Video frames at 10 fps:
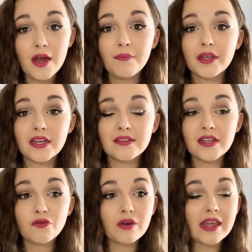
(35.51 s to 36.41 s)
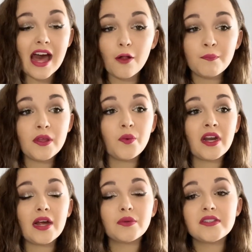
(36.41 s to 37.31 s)
Because it really helped me when
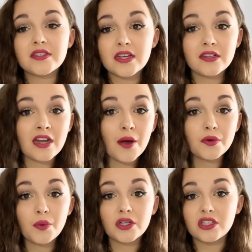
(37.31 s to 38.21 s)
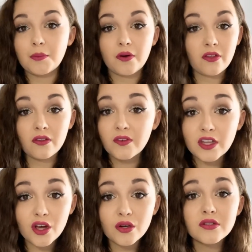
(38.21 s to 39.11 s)
I would sit and I would watch Tabitha's
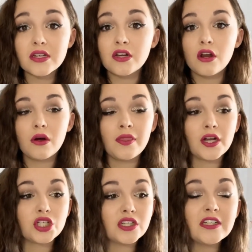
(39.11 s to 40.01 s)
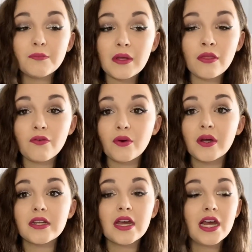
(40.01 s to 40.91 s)
videos and knowing that she's been through
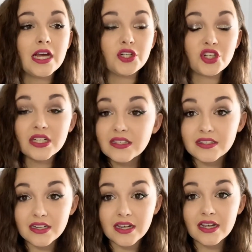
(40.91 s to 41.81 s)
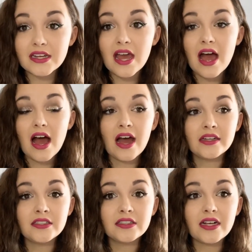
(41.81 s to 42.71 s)
it and she's did it,
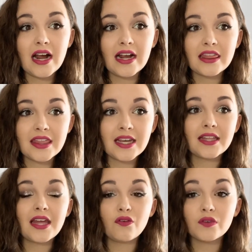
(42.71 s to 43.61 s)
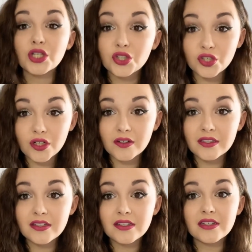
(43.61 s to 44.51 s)
and I think that
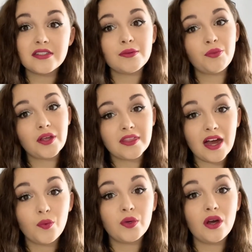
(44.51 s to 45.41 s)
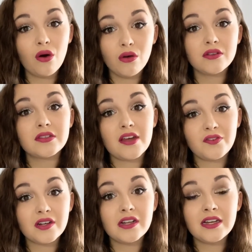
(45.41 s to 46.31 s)
reassurance is something that we all
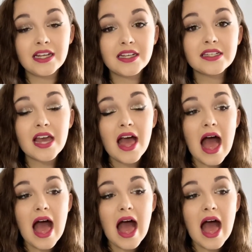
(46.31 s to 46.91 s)
definitely need.